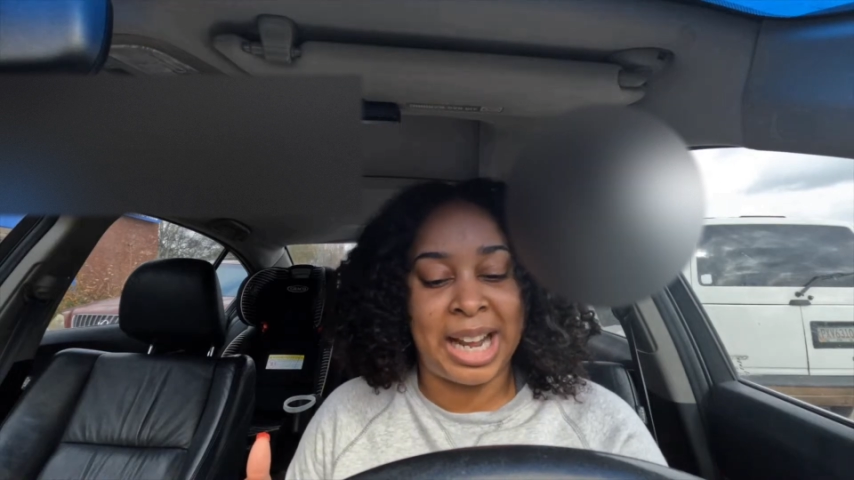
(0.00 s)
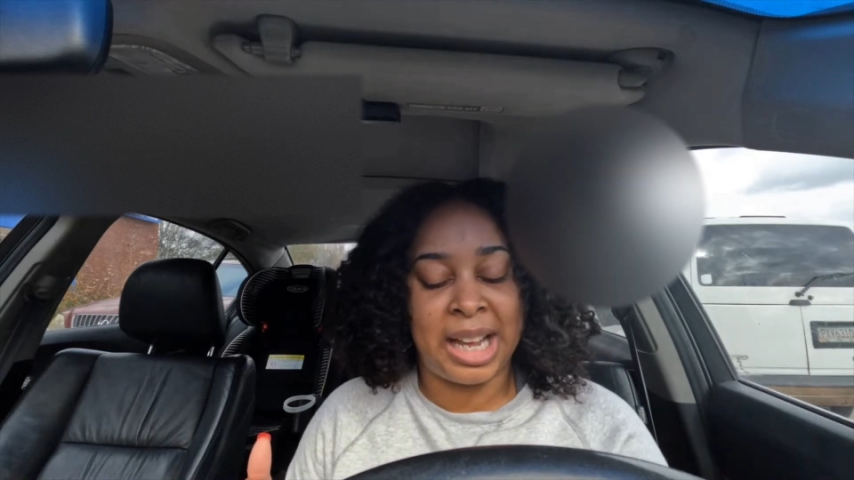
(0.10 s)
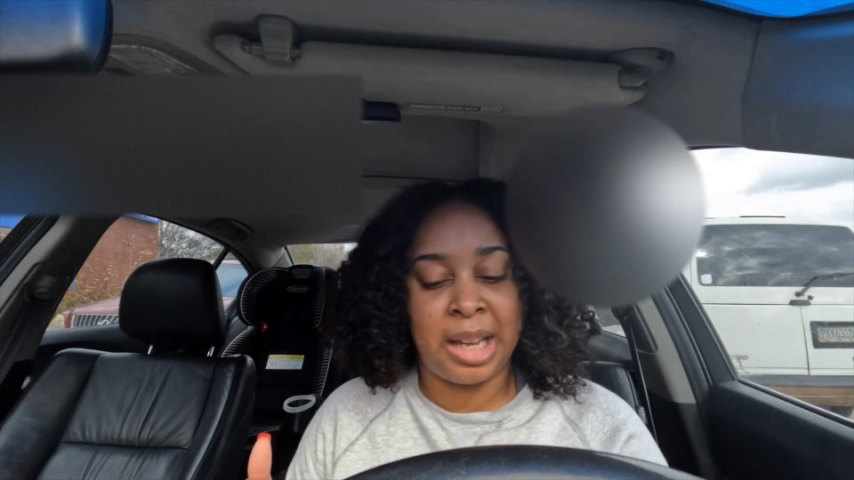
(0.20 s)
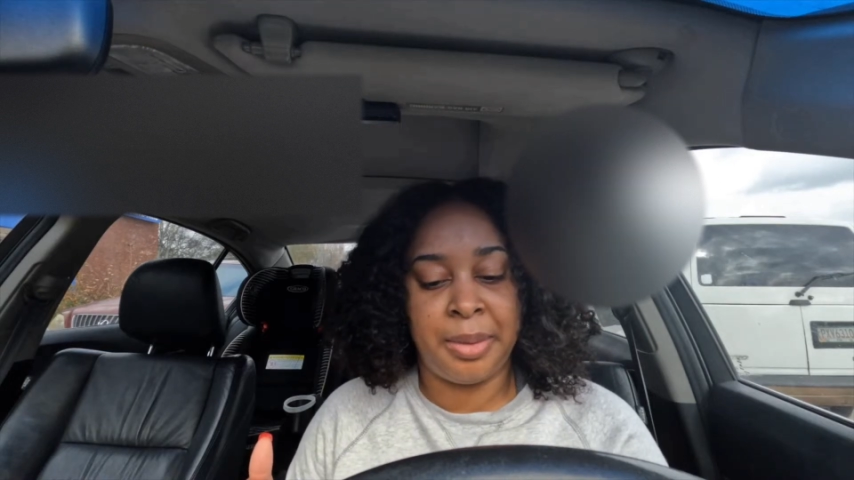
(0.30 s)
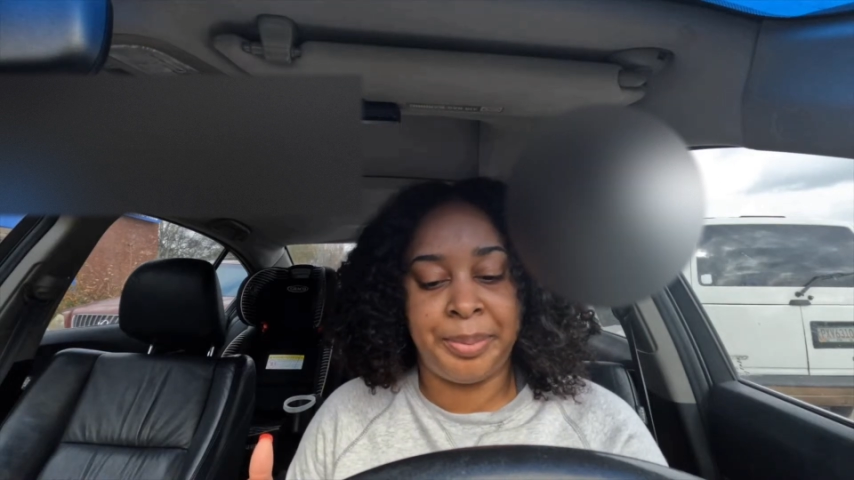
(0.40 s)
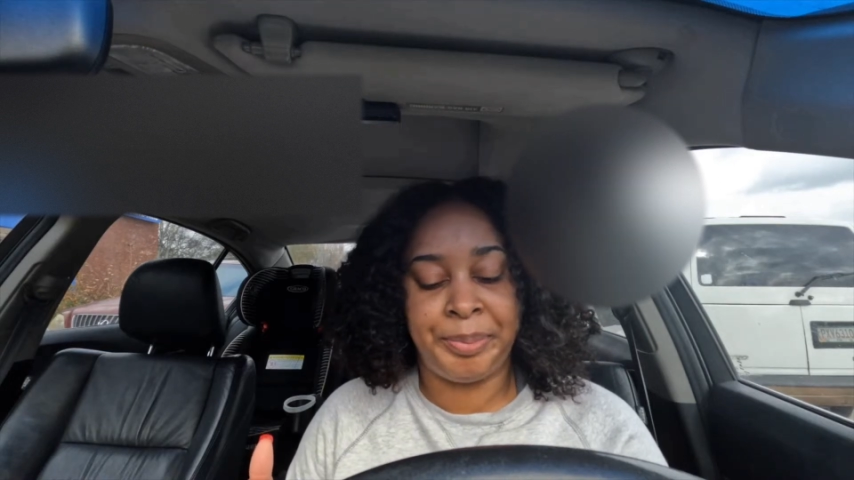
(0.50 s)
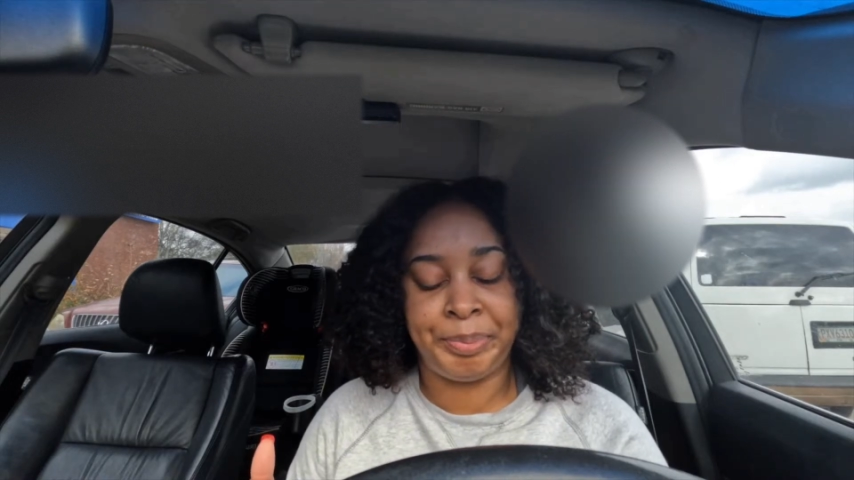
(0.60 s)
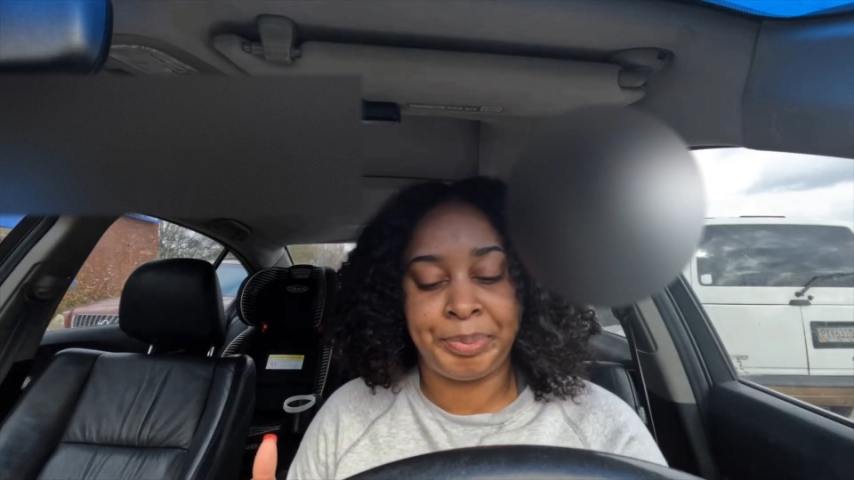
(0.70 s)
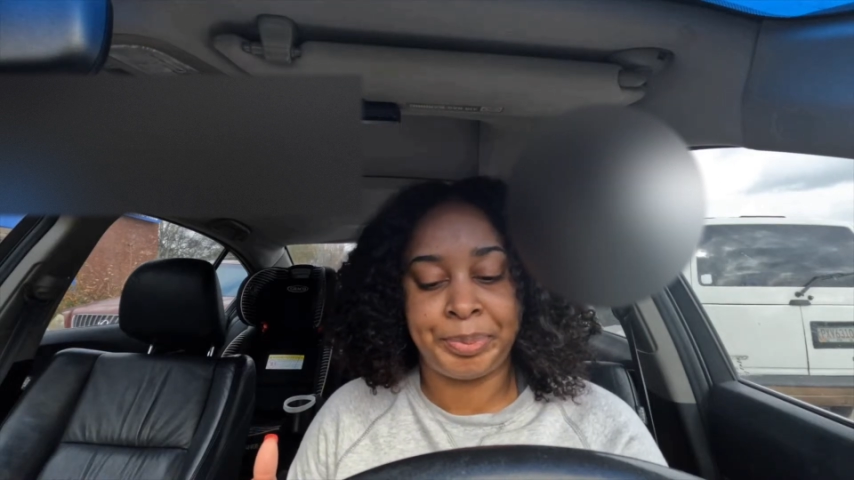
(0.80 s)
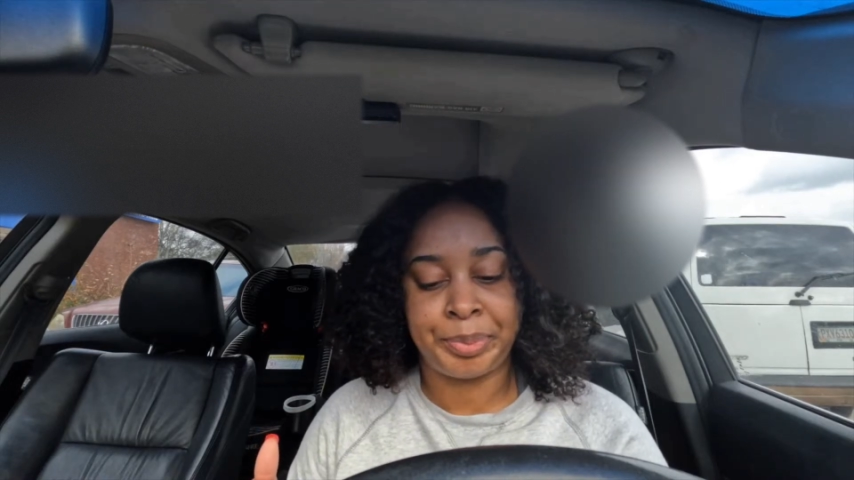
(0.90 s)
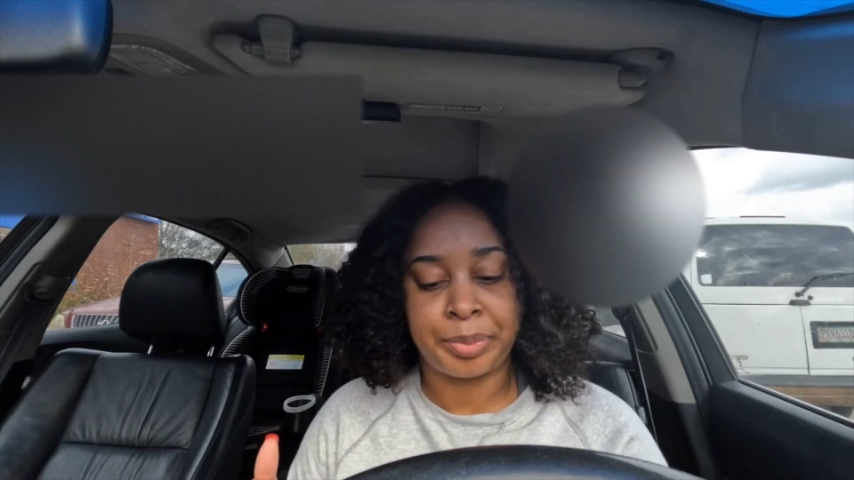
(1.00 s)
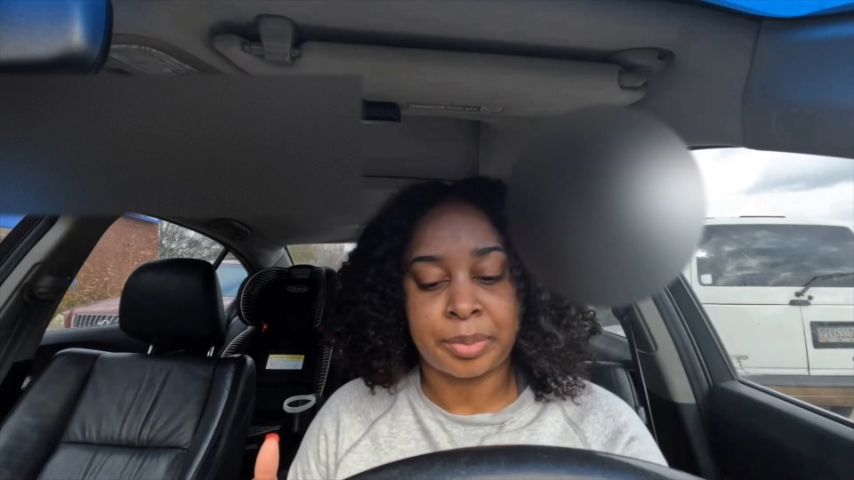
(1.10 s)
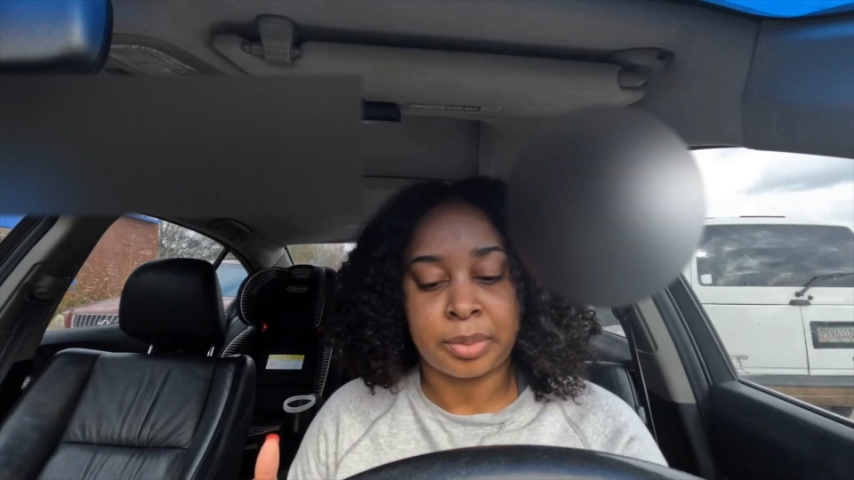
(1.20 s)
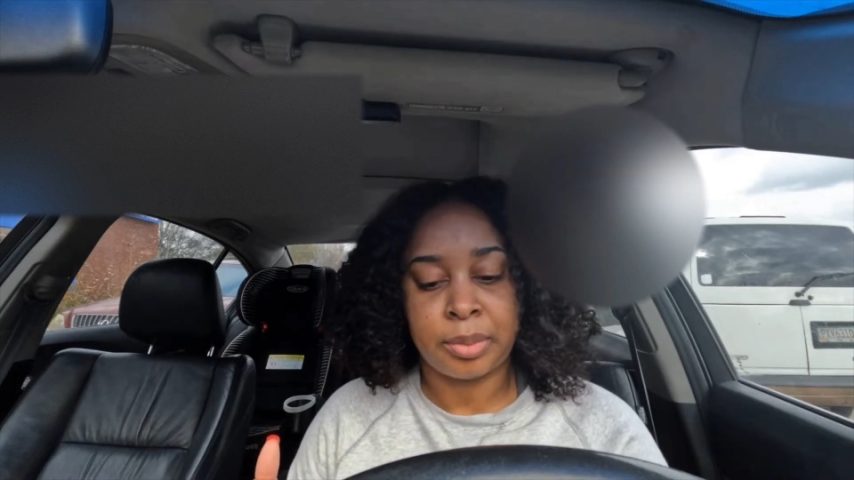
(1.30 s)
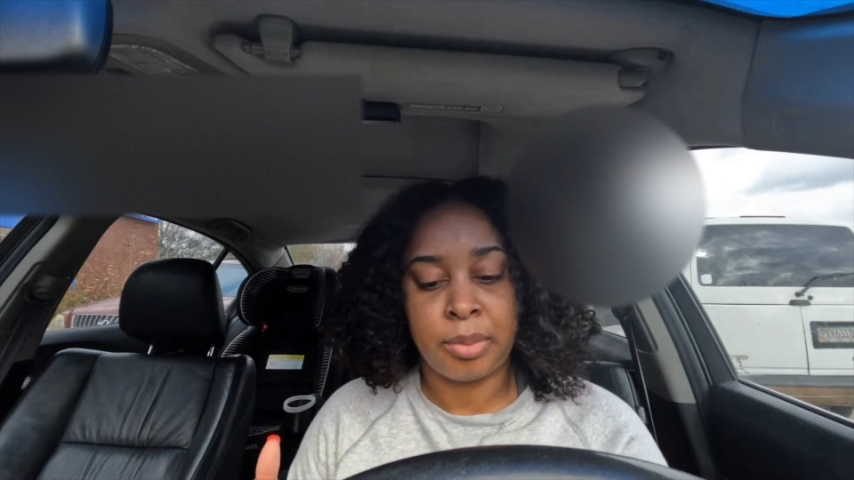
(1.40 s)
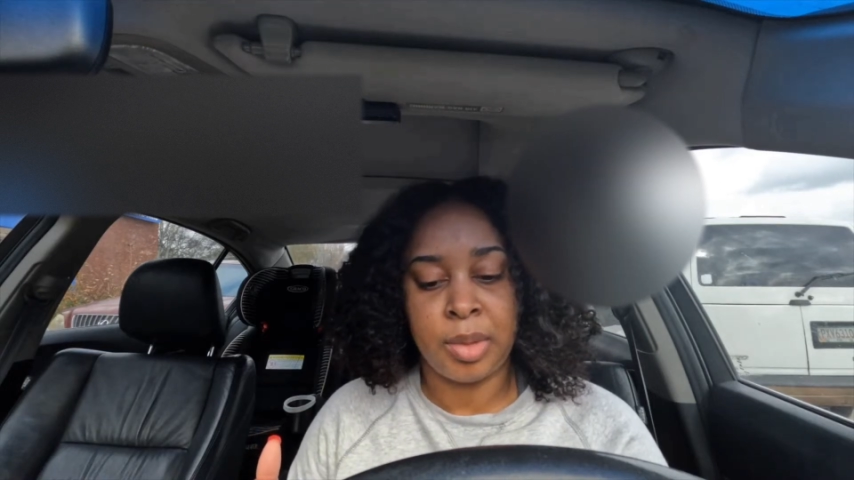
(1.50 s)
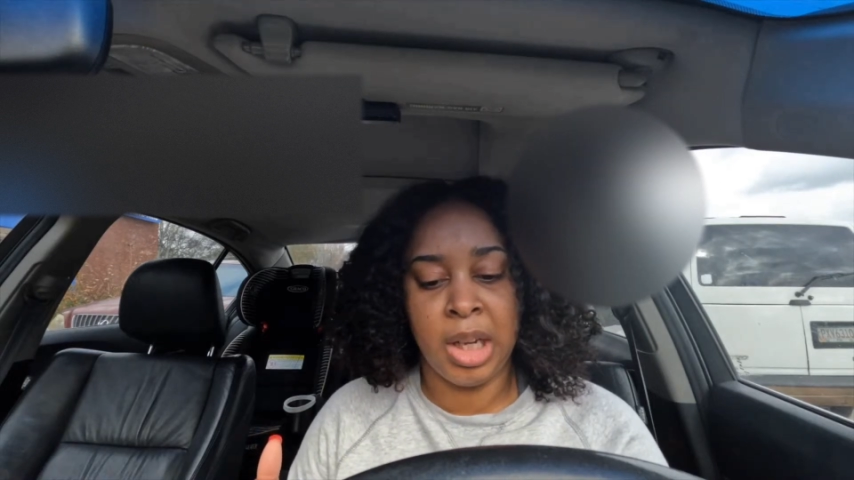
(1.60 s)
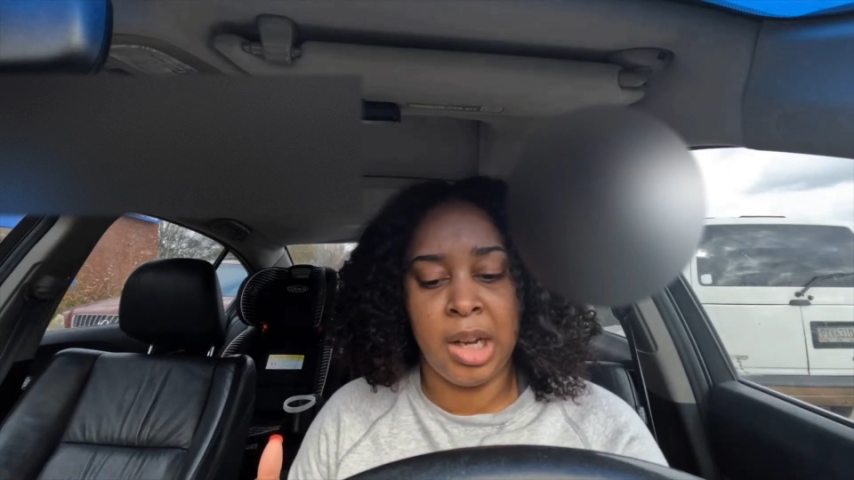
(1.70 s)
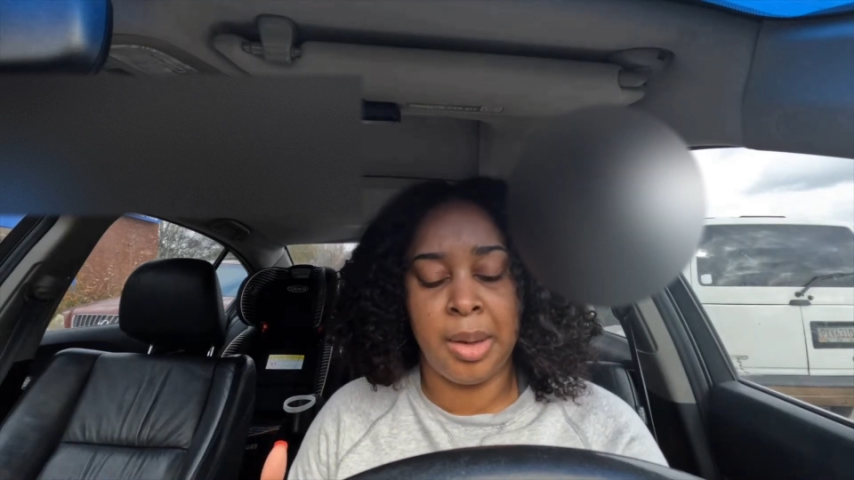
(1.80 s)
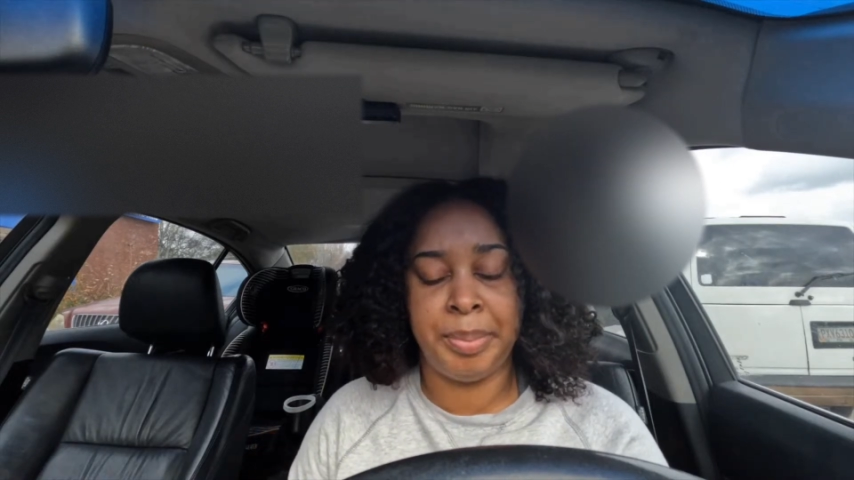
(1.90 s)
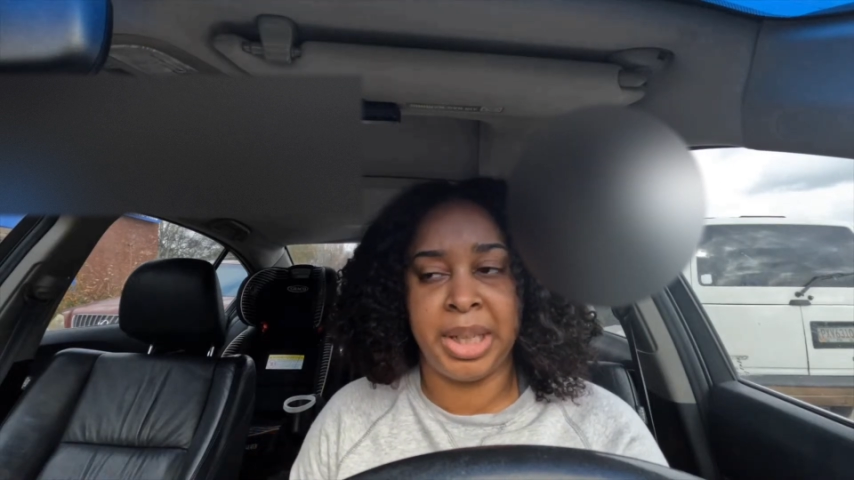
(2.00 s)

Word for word: got. Uh,